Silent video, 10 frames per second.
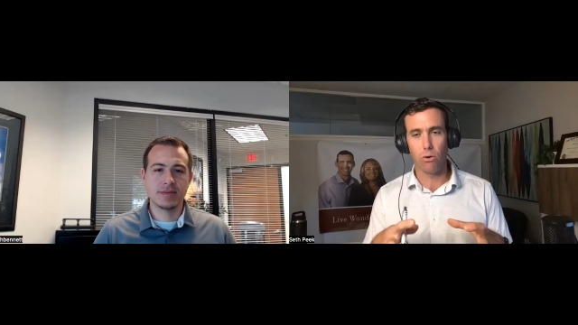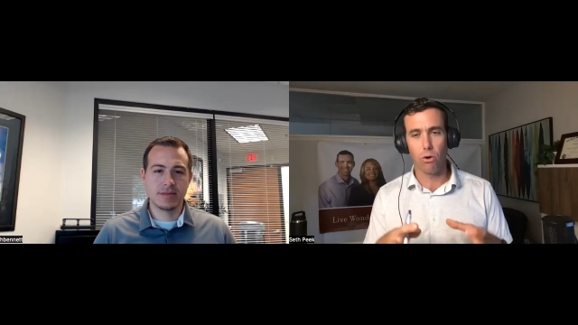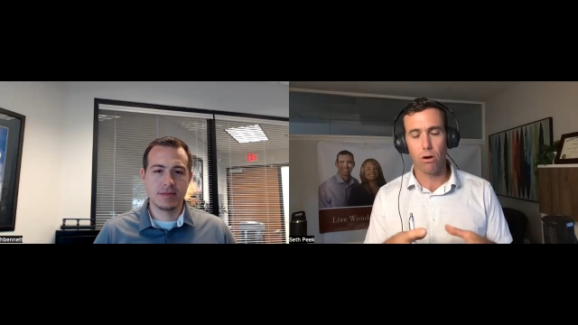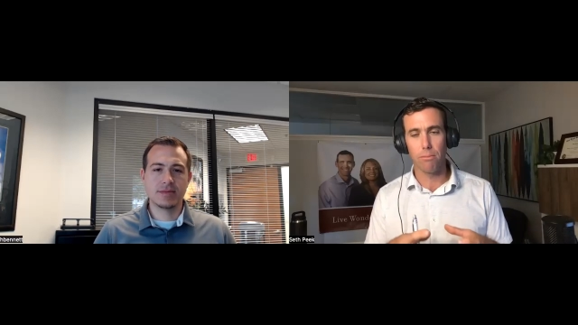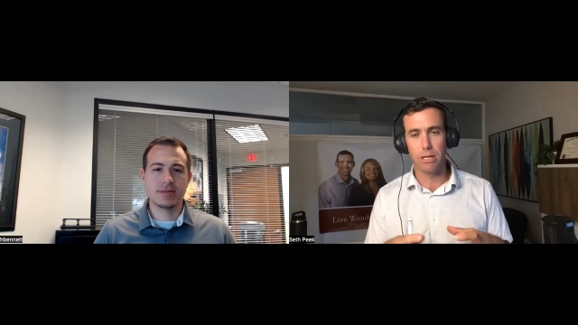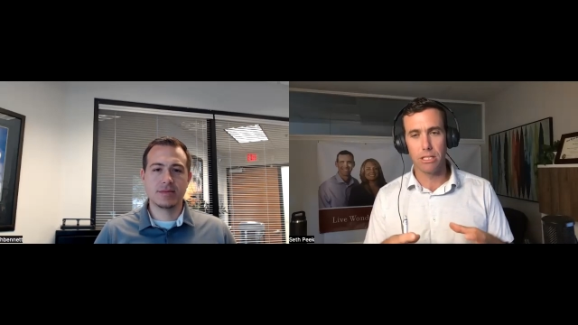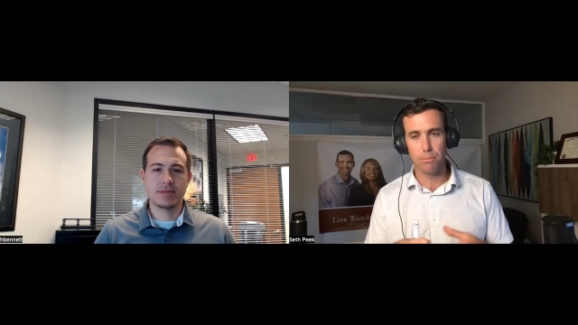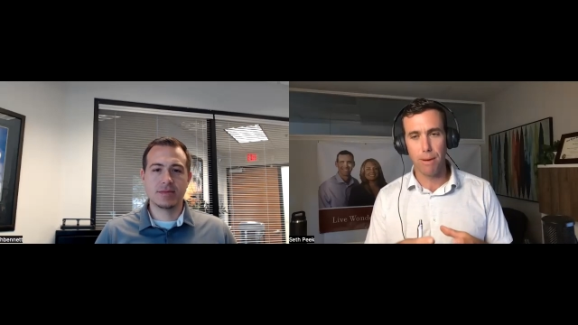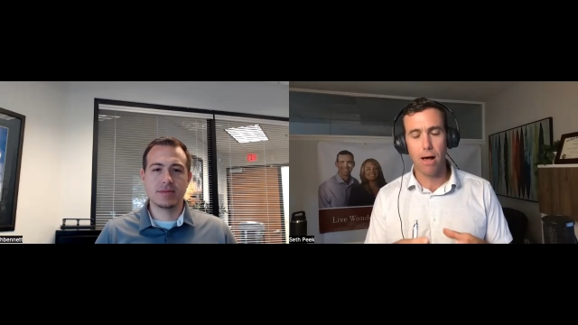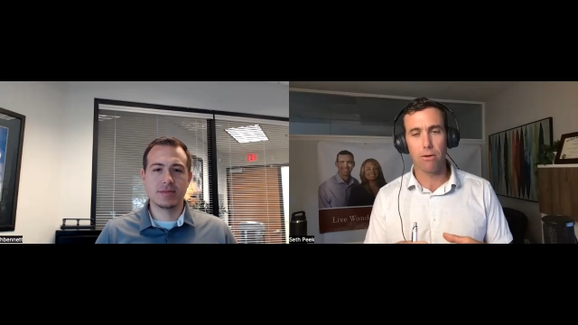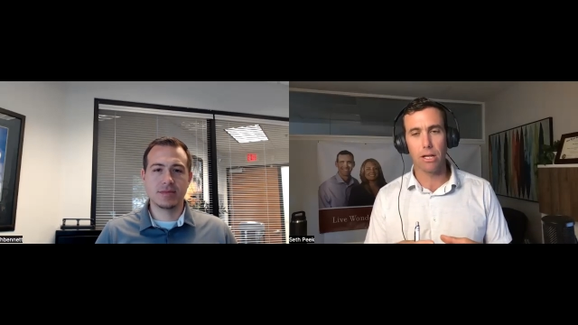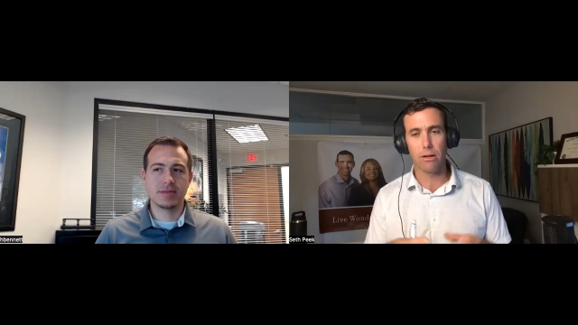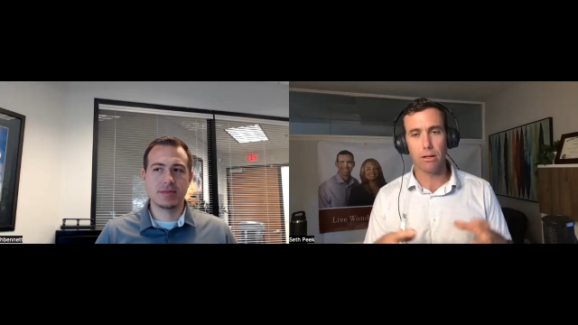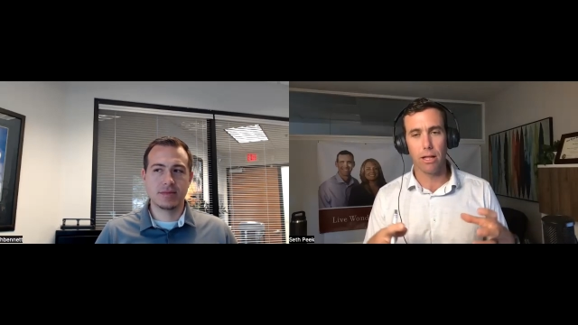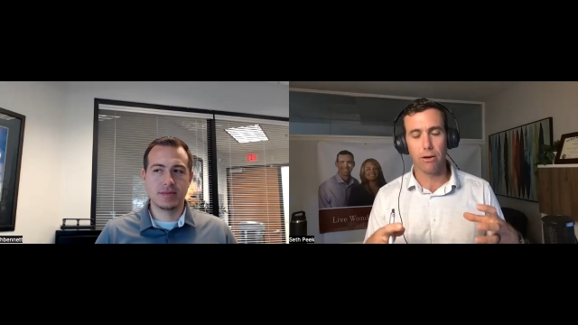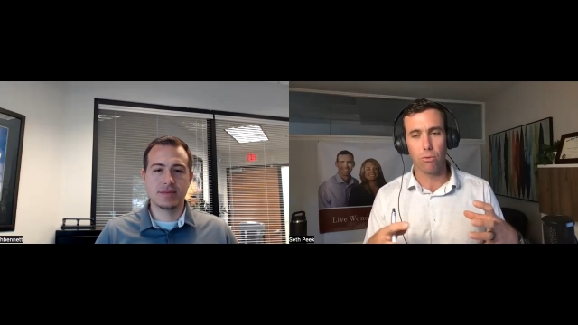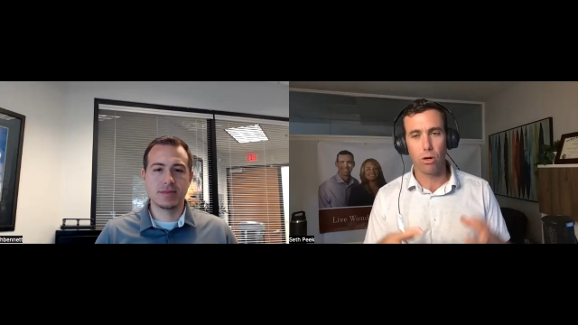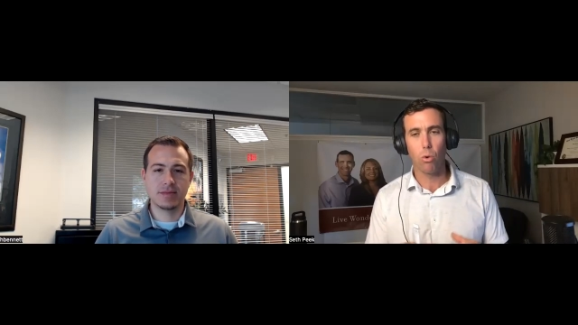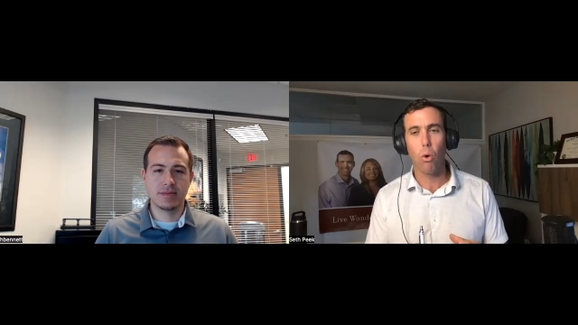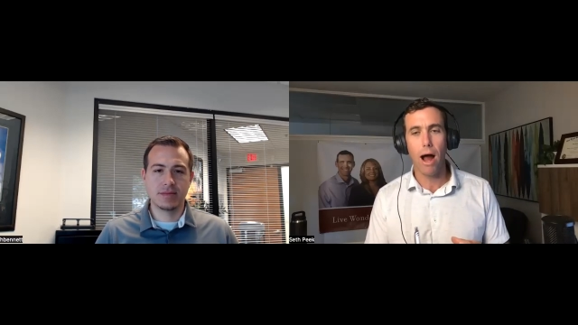Speaker 1: or municipality like
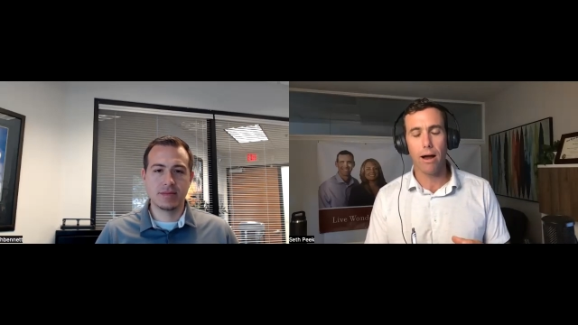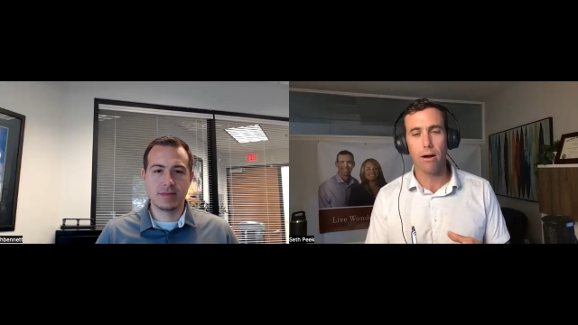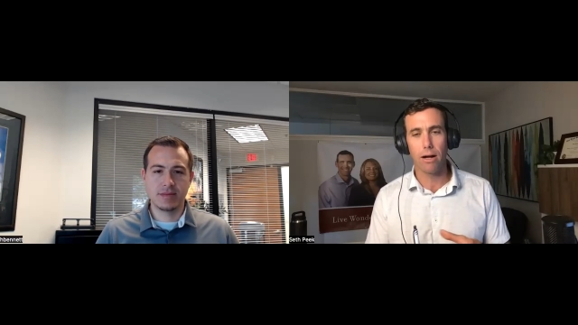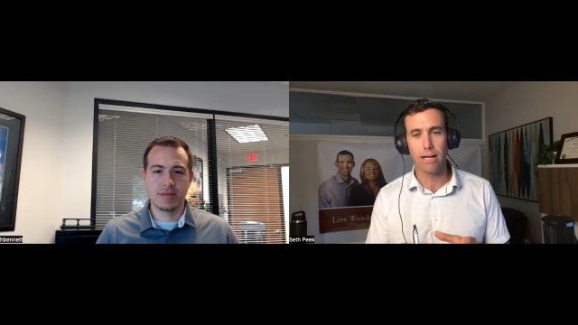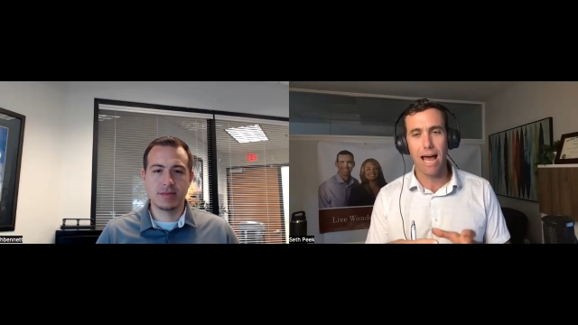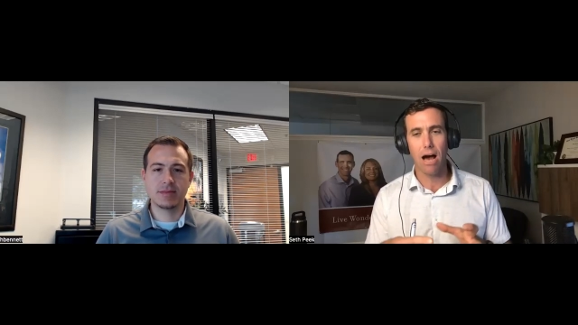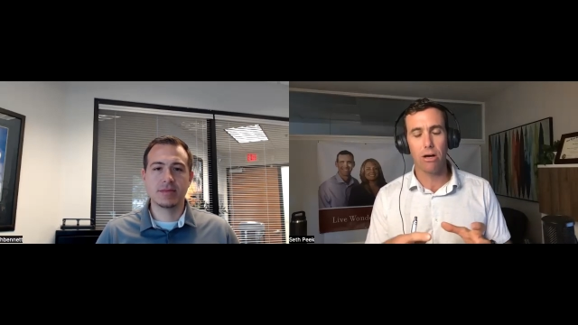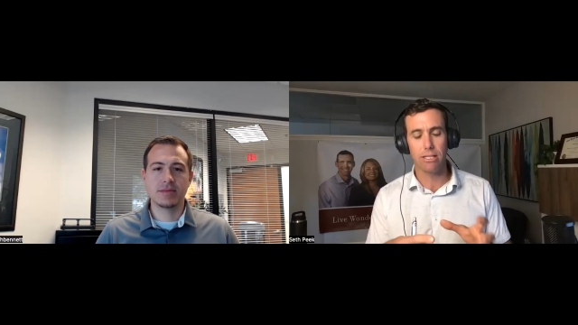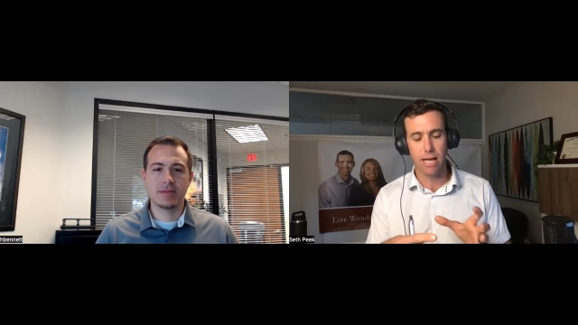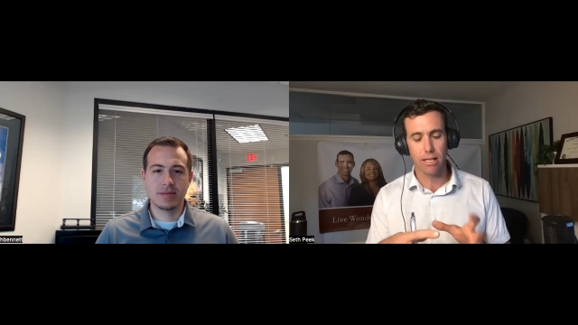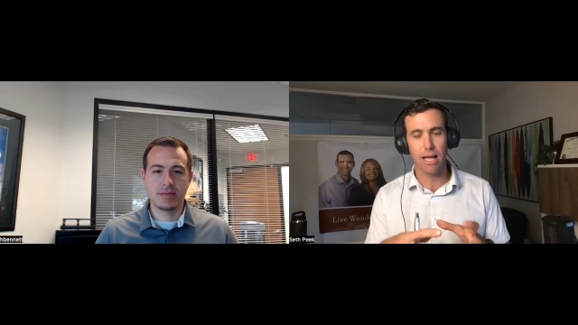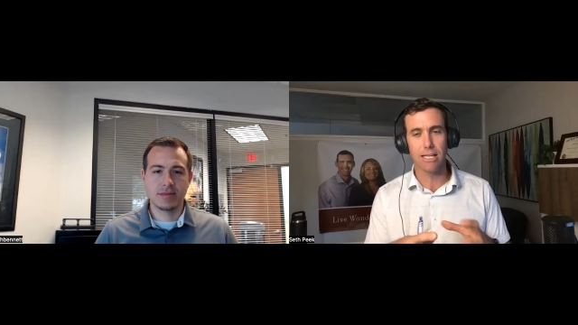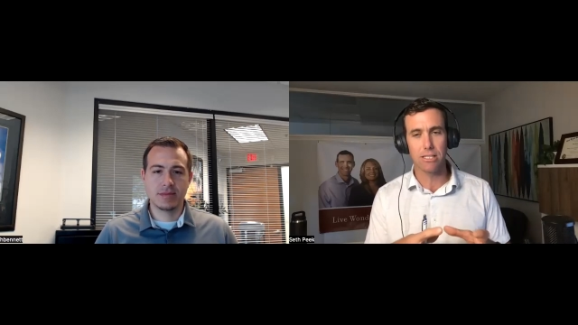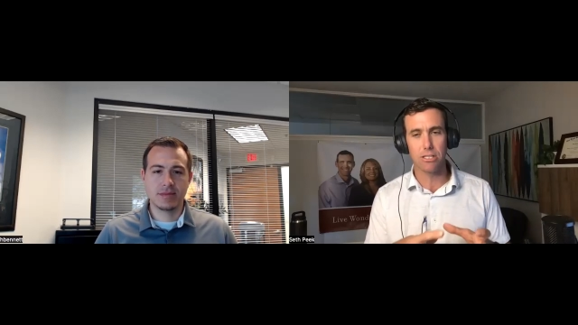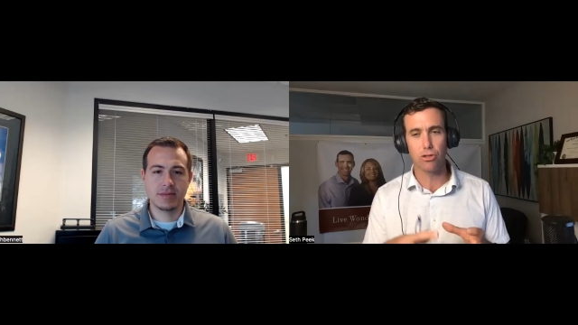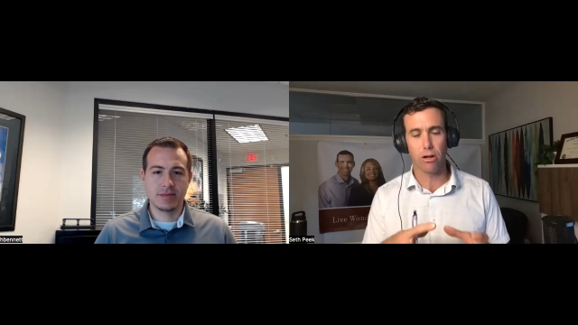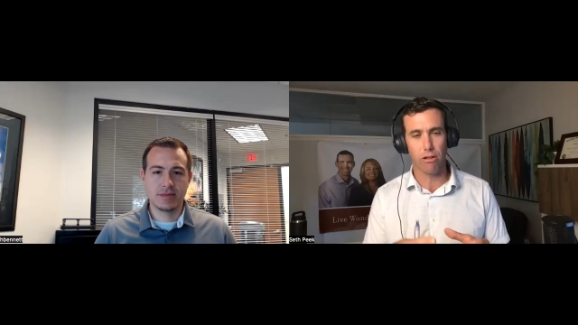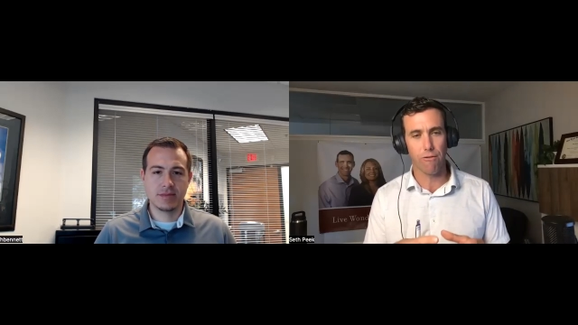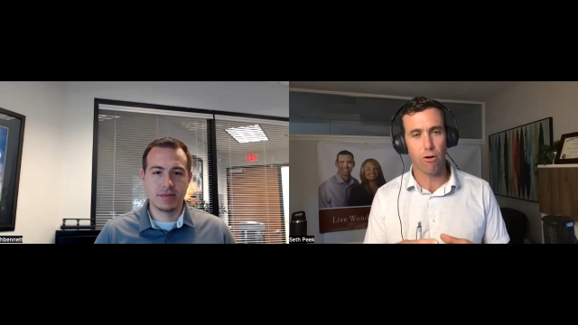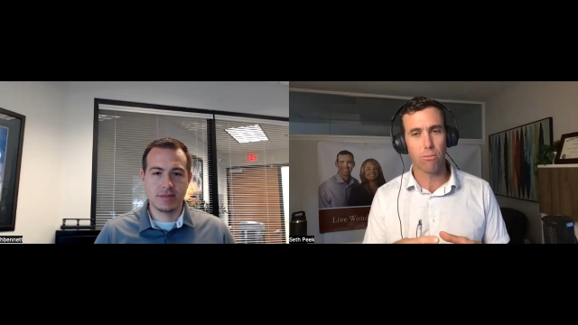require and how is that license
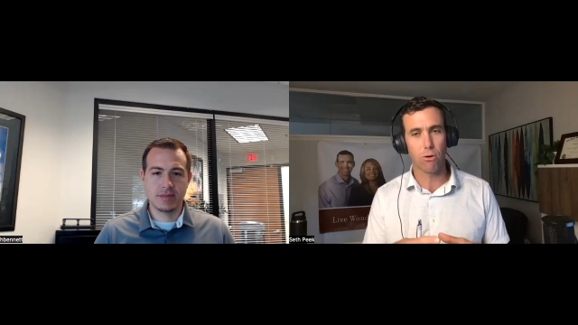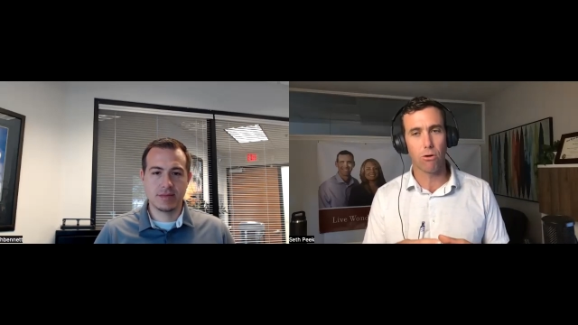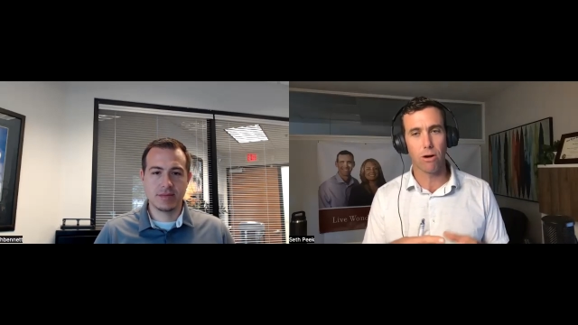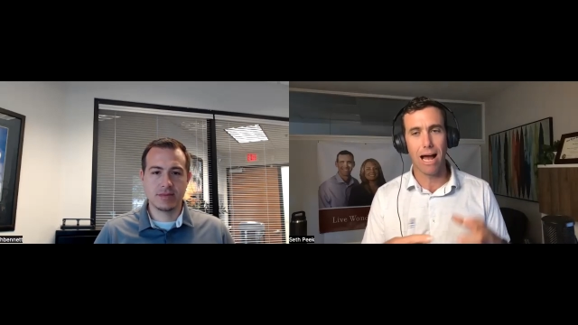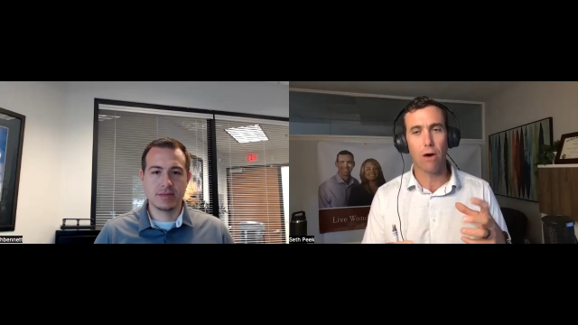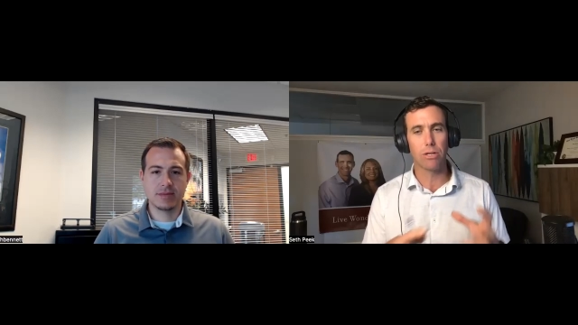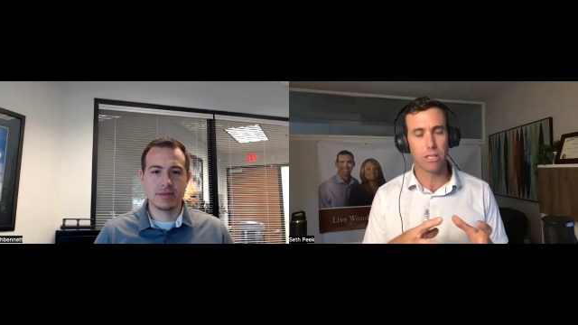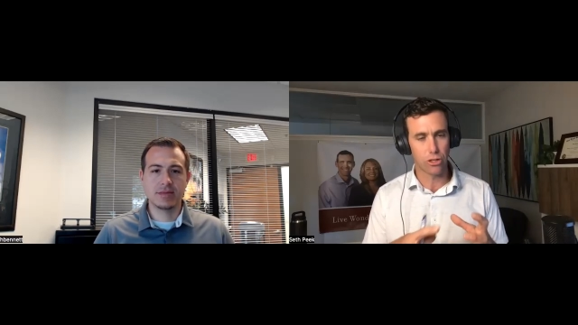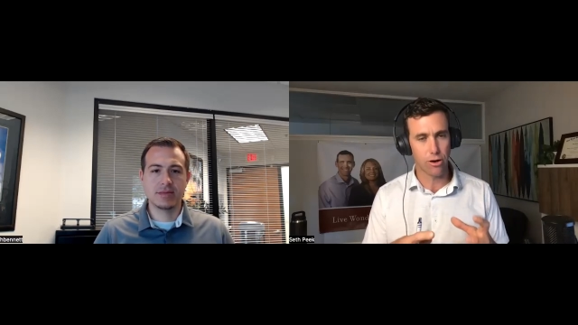transferable or how does it mm.